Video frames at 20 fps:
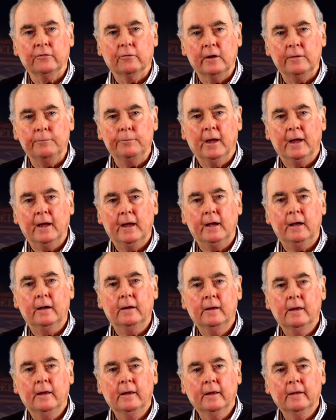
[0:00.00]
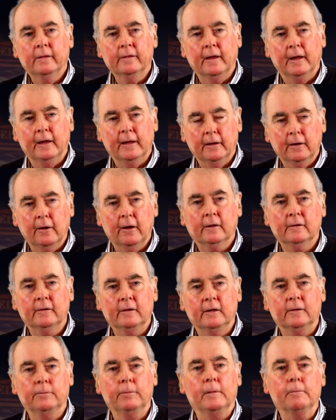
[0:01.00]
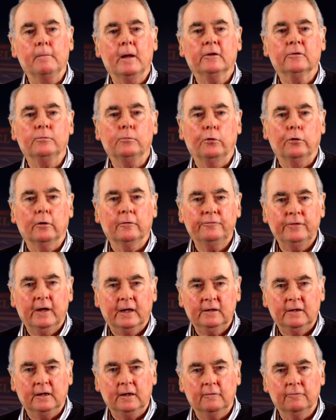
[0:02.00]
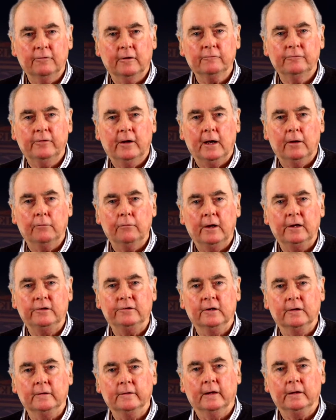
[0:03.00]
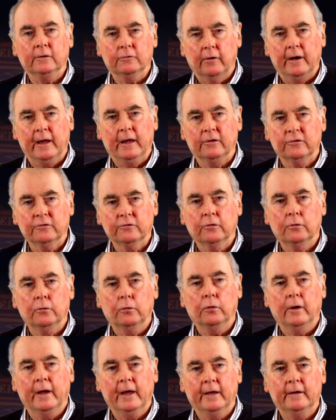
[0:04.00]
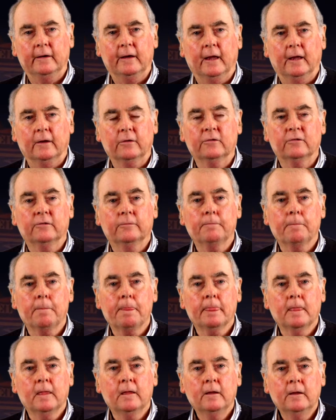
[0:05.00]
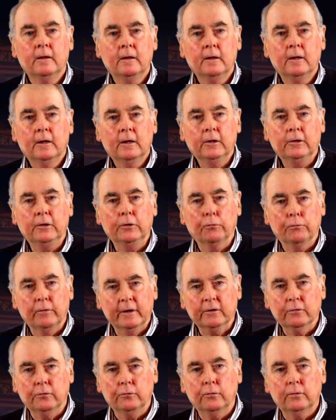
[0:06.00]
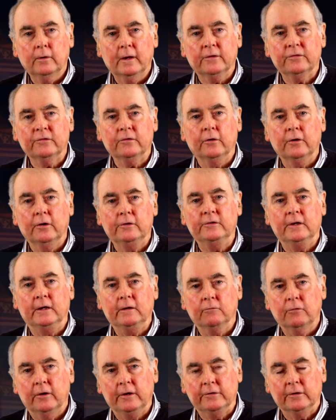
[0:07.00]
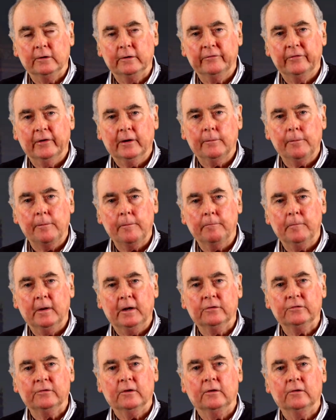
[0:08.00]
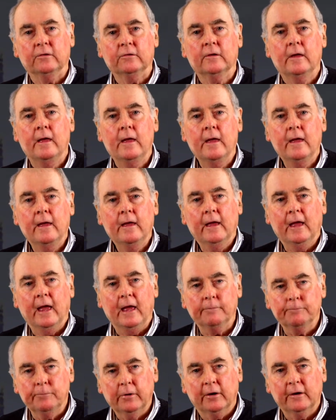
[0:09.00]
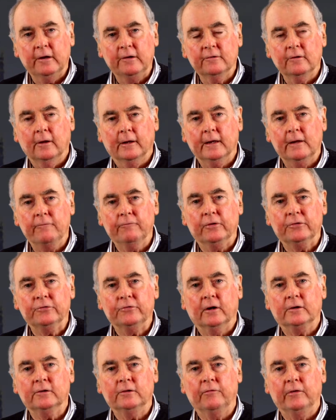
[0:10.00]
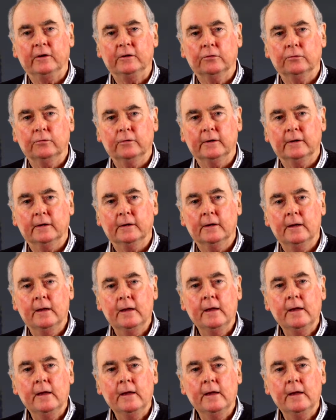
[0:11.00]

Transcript: are repaid, they are likely to be much more effective and far-reaching than grants or handouts. You'll recall us urging regional development ministers and bodies like Infrastructure Victoria